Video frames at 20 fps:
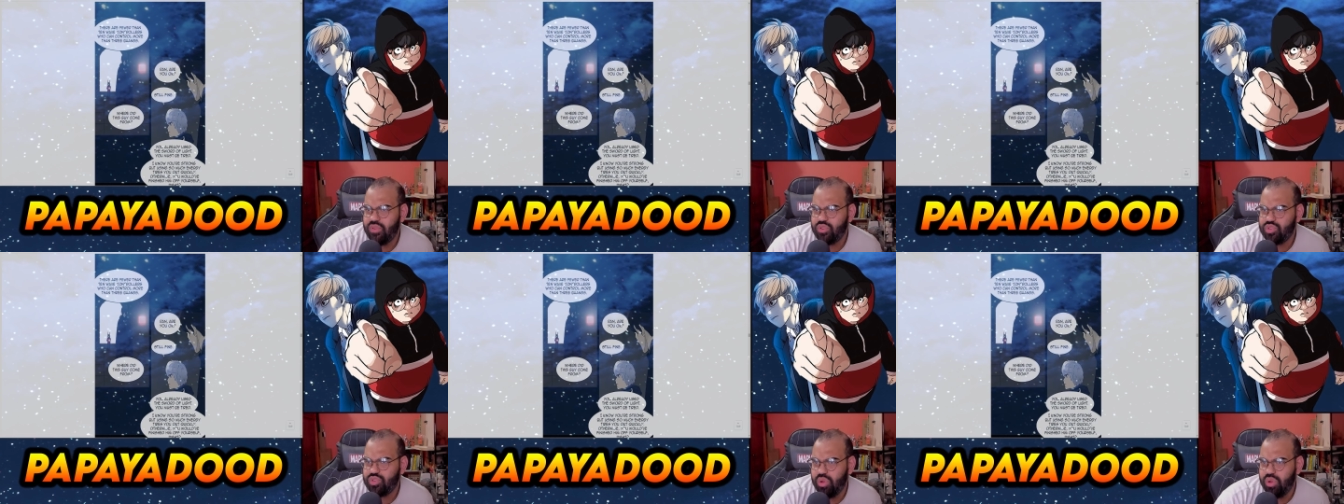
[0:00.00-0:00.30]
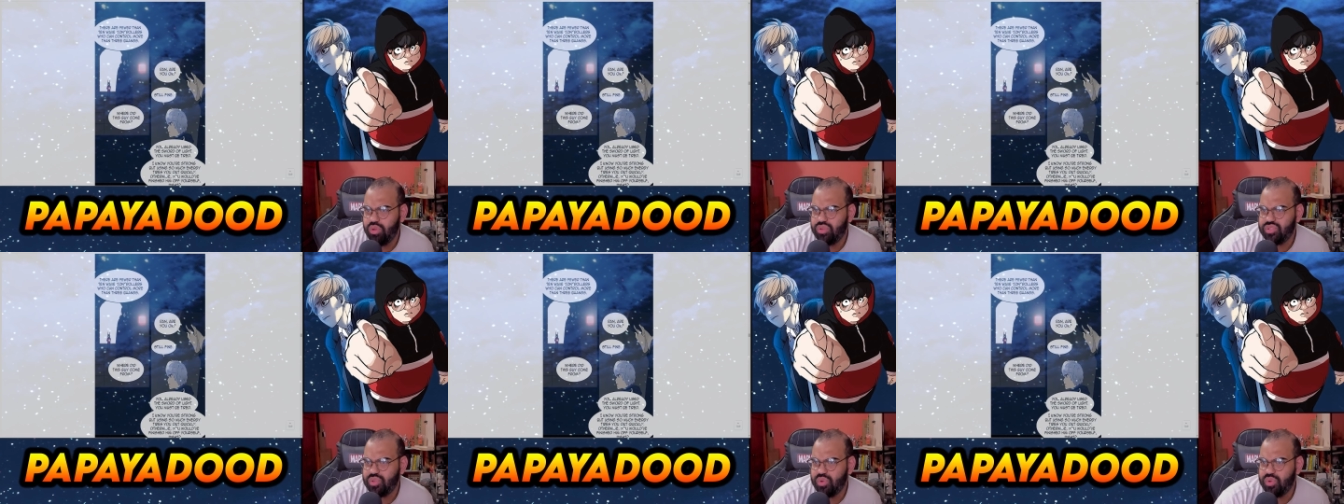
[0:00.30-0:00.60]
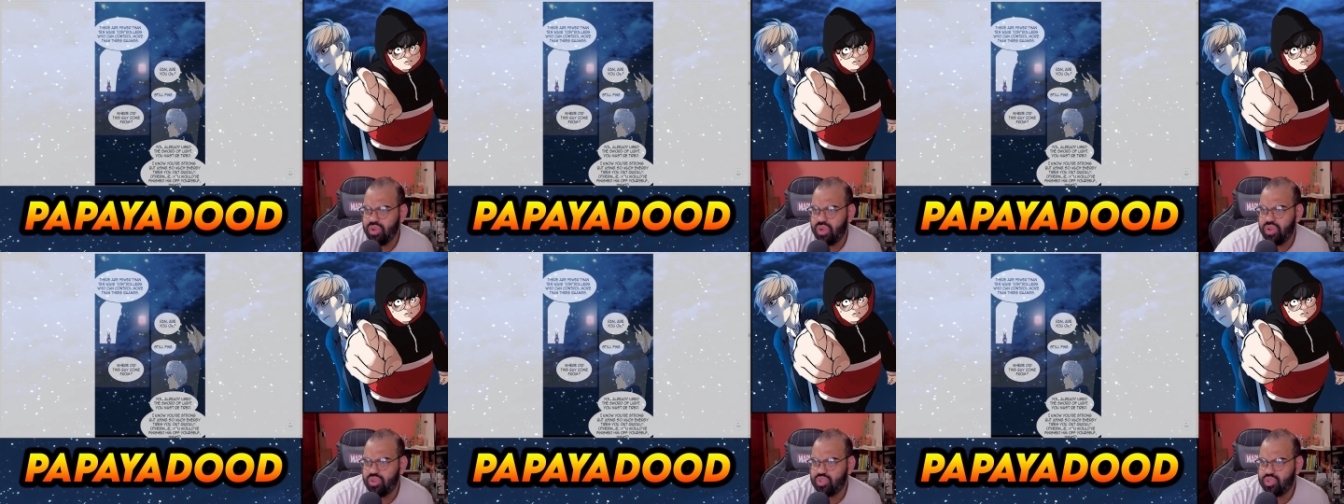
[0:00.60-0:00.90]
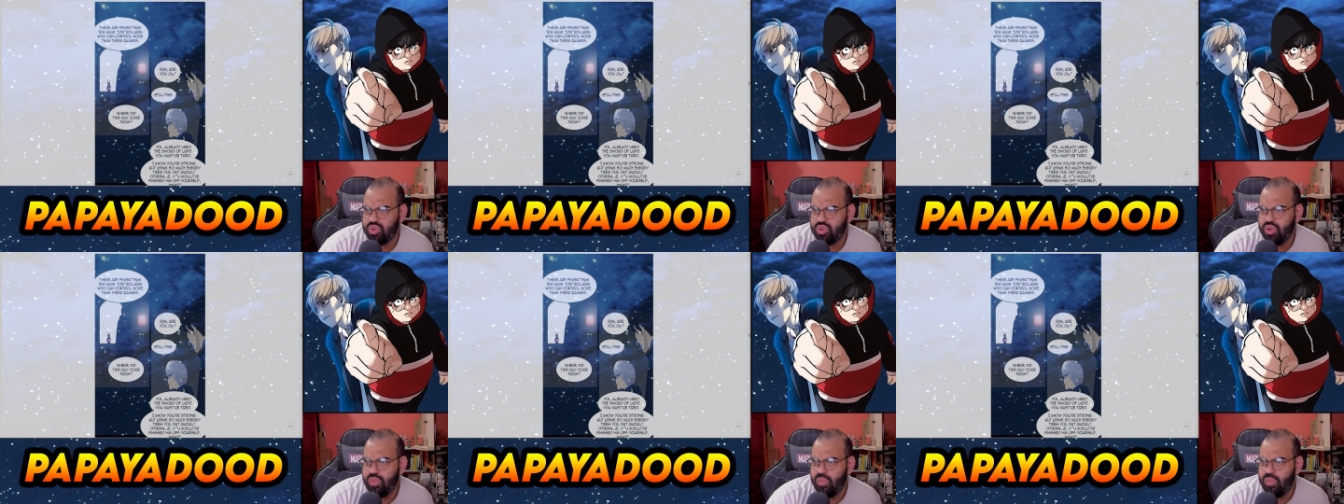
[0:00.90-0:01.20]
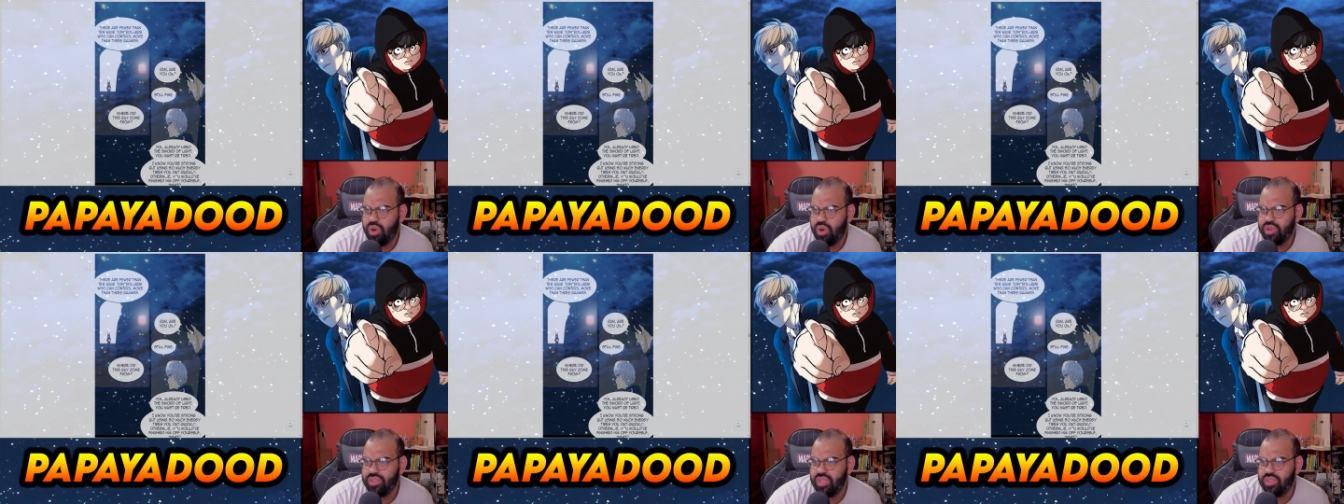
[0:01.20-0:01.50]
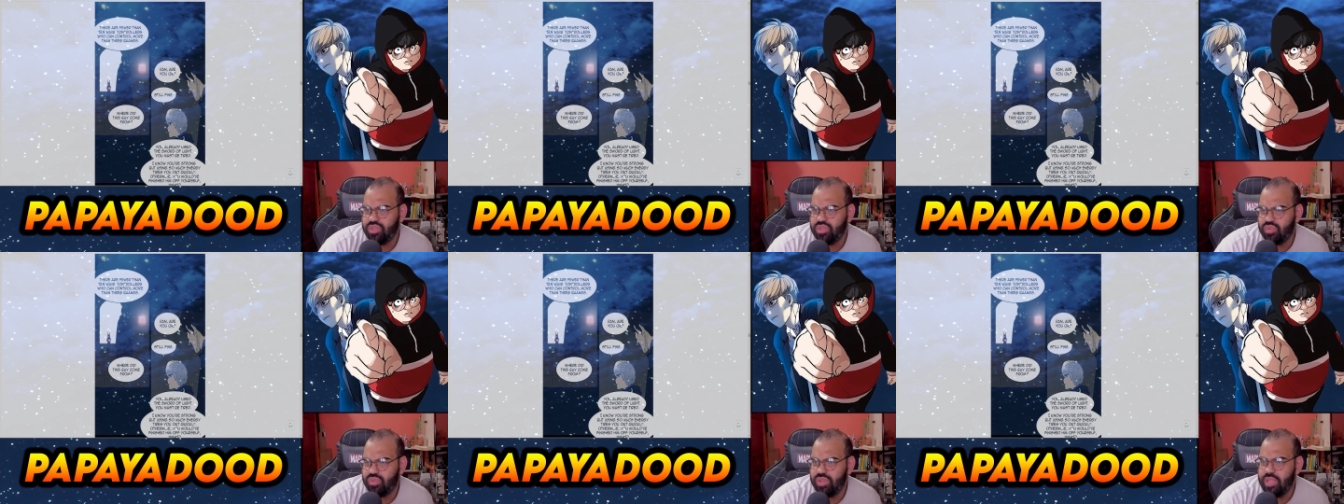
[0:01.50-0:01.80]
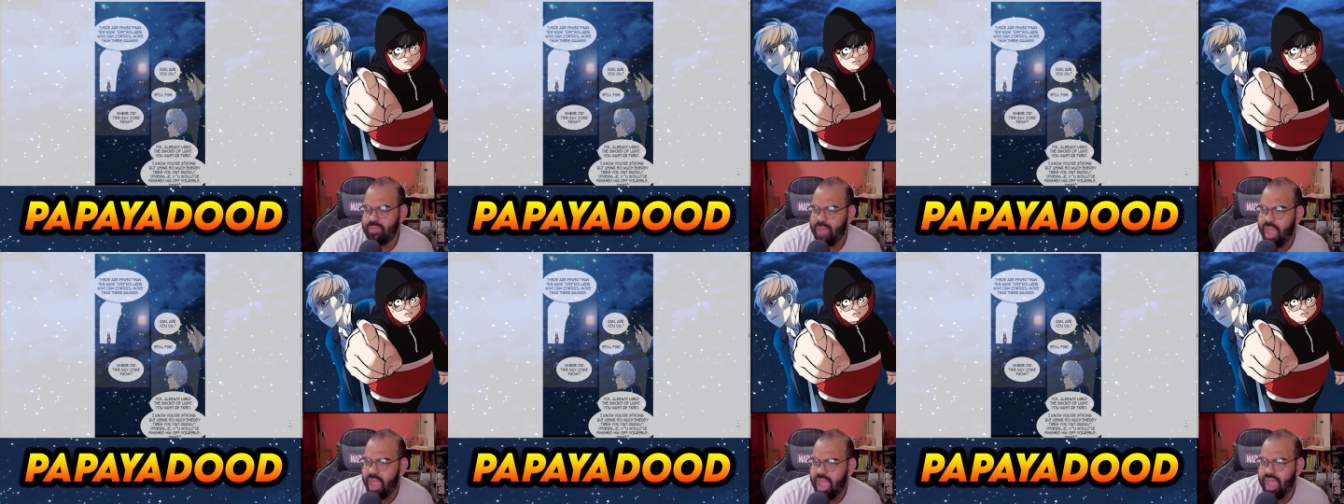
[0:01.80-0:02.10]
controllers who could control more than
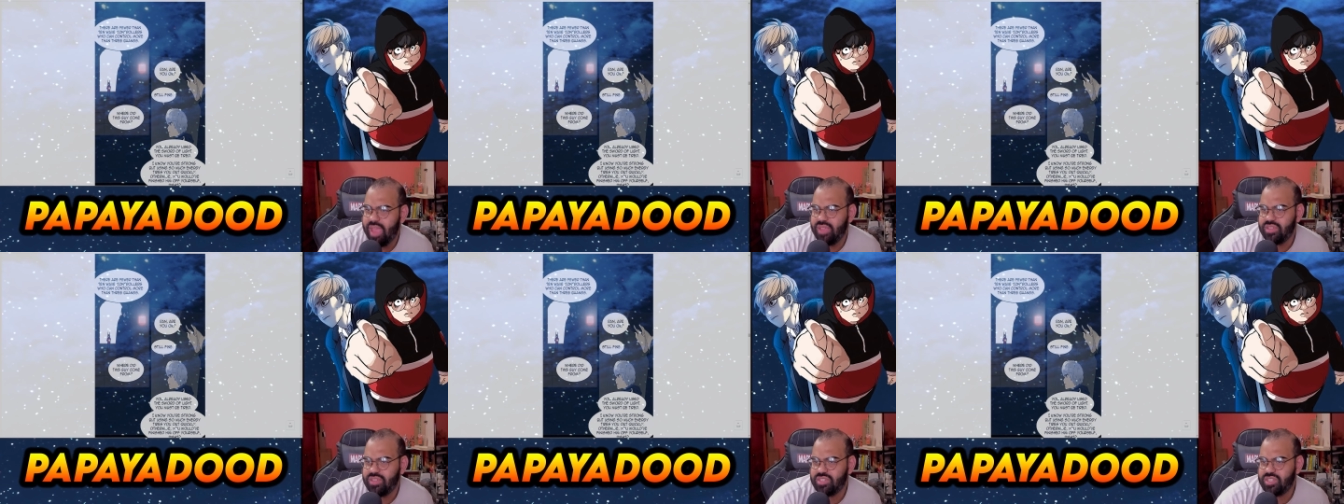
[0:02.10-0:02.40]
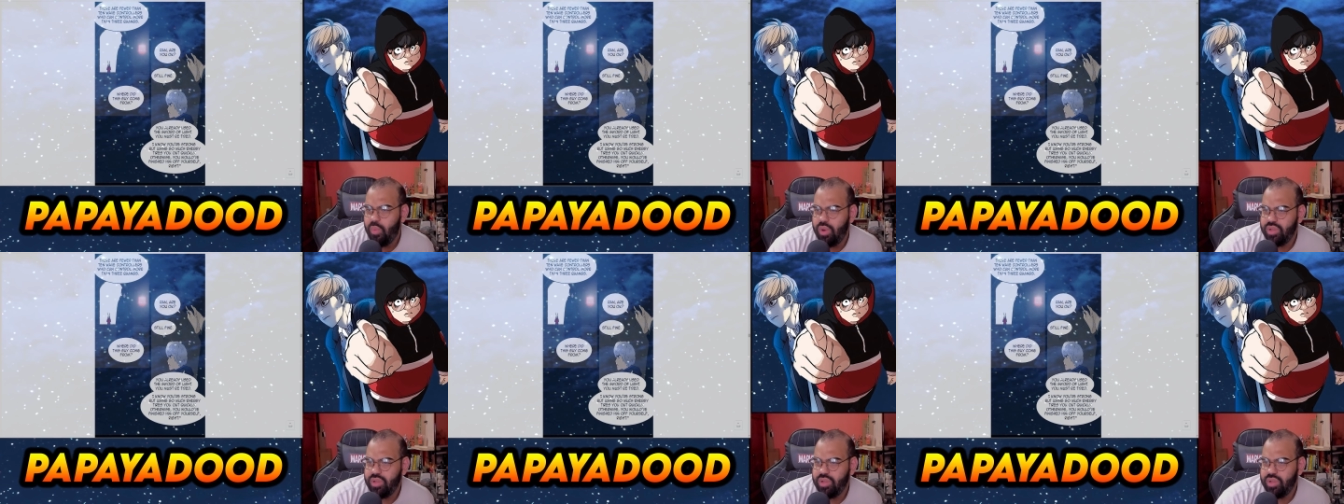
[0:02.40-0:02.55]
three bangs.